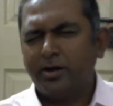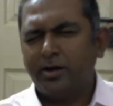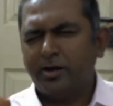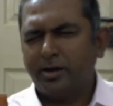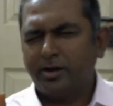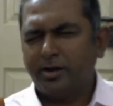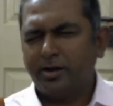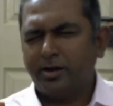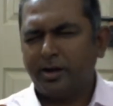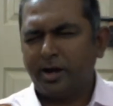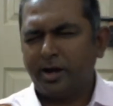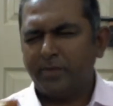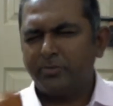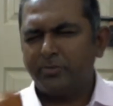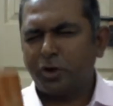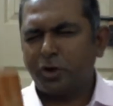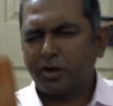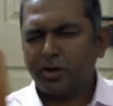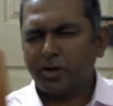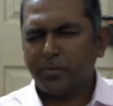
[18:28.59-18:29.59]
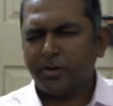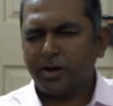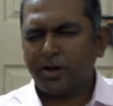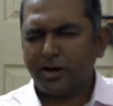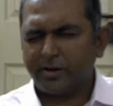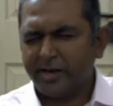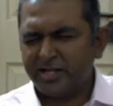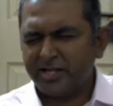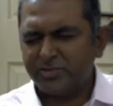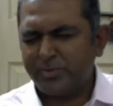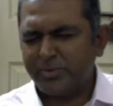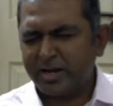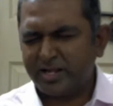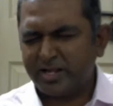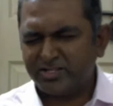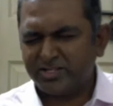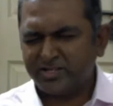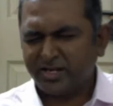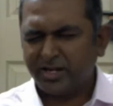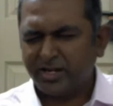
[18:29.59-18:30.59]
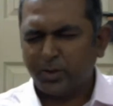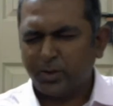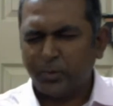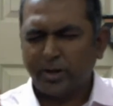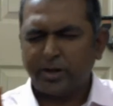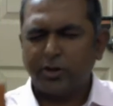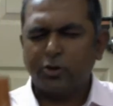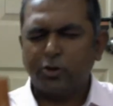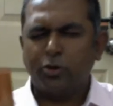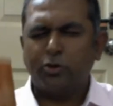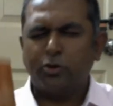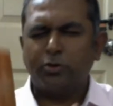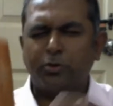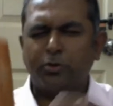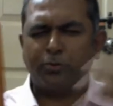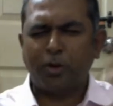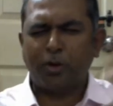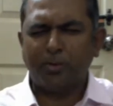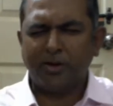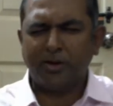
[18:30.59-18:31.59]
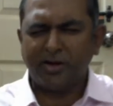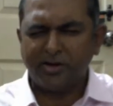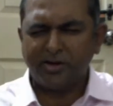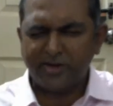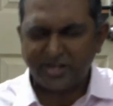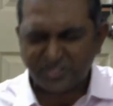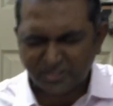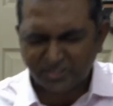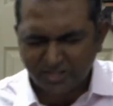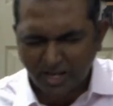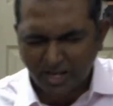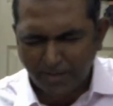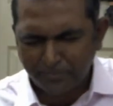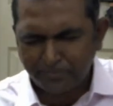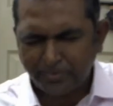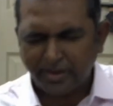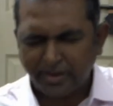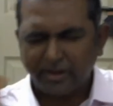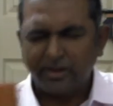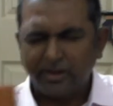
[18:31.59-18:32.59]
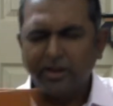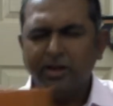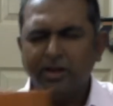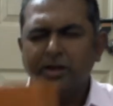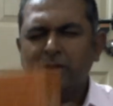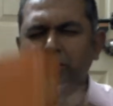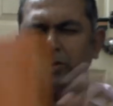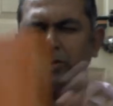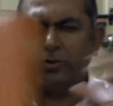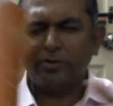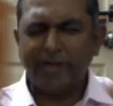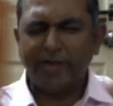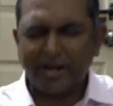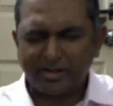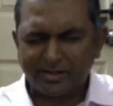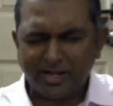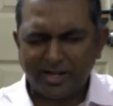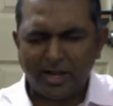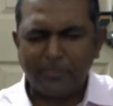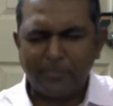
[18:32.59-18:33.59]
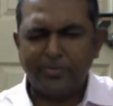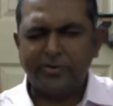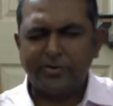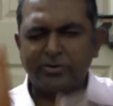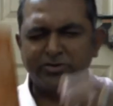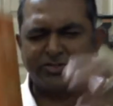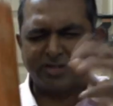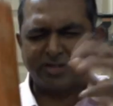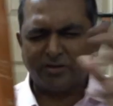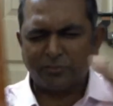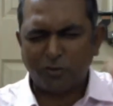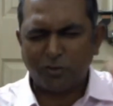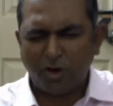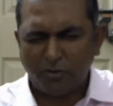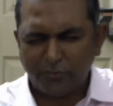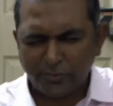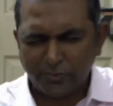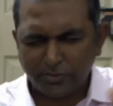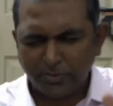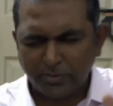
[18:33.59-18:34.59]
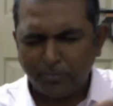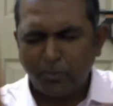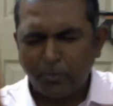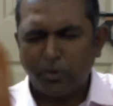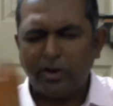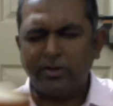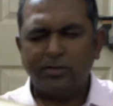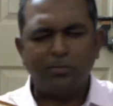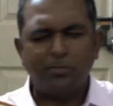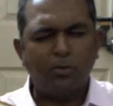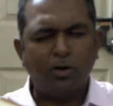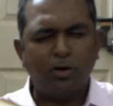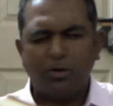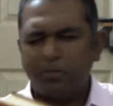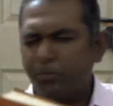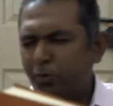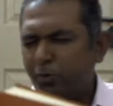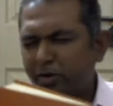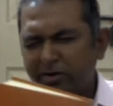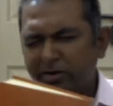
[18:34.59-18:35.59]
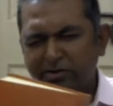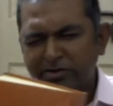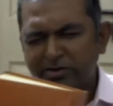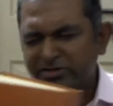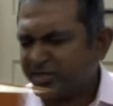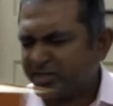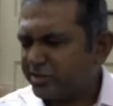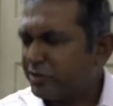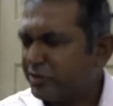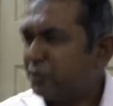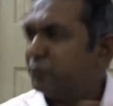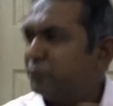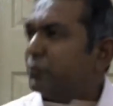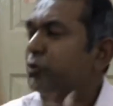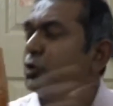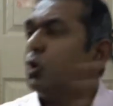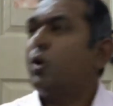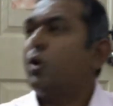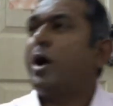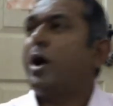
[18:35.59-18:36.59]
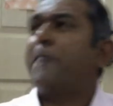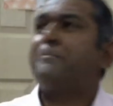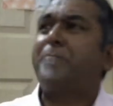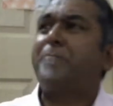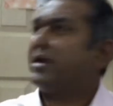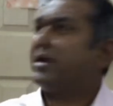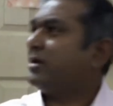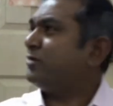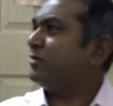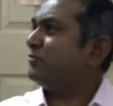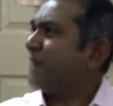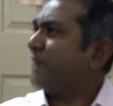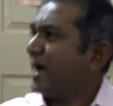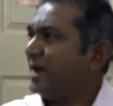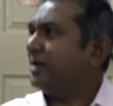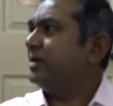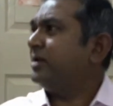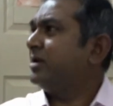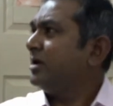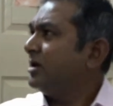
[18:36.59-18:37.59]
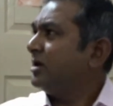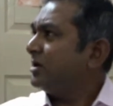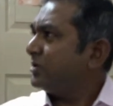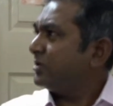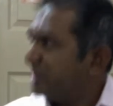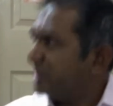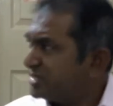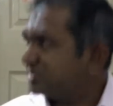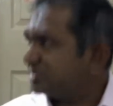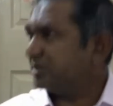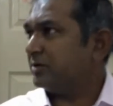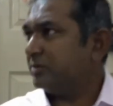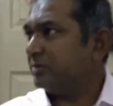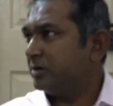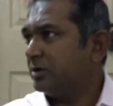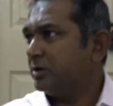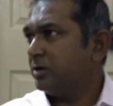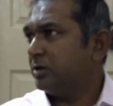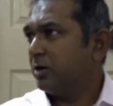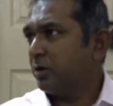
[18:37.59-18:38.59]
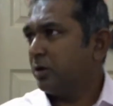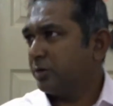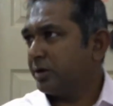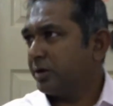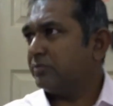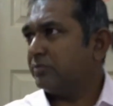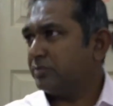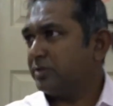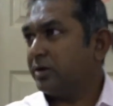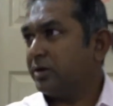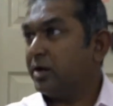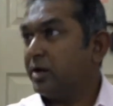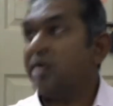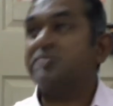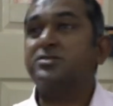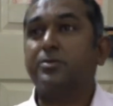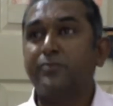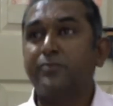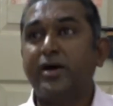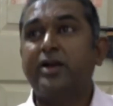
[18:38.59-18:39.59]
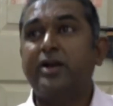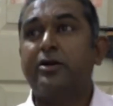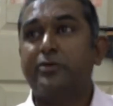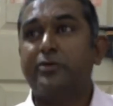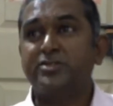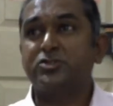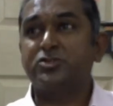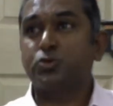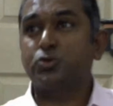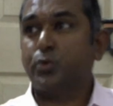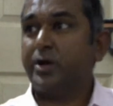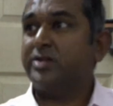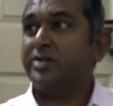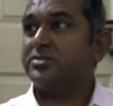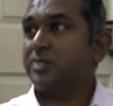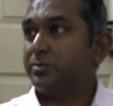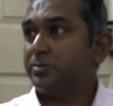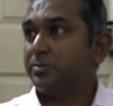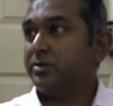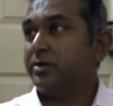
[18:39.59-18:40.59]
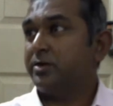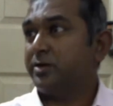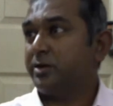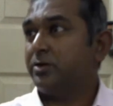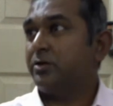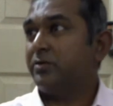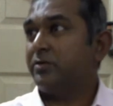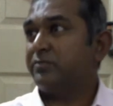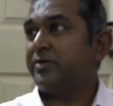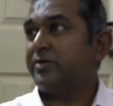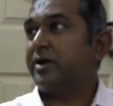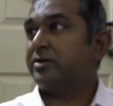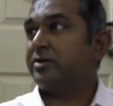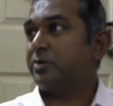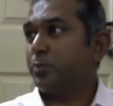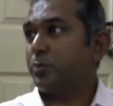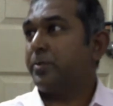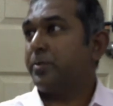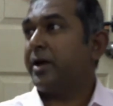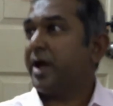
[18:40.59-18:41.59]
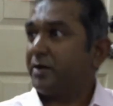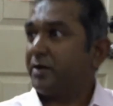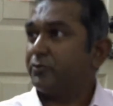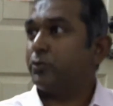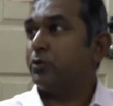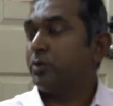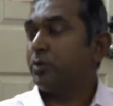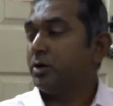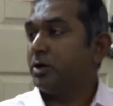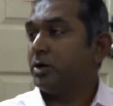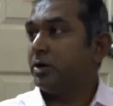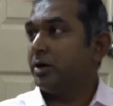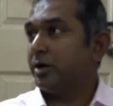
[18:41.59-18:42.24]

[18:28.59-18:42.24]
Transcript: I'm talking about an arranged marriage setting where, you know, you probably dressed up and you decked up and you served coffee with the boy, and the boy rejected you for no apparent valid reason. Okay, there are some valid reasons why some, you know, in fact, you may have to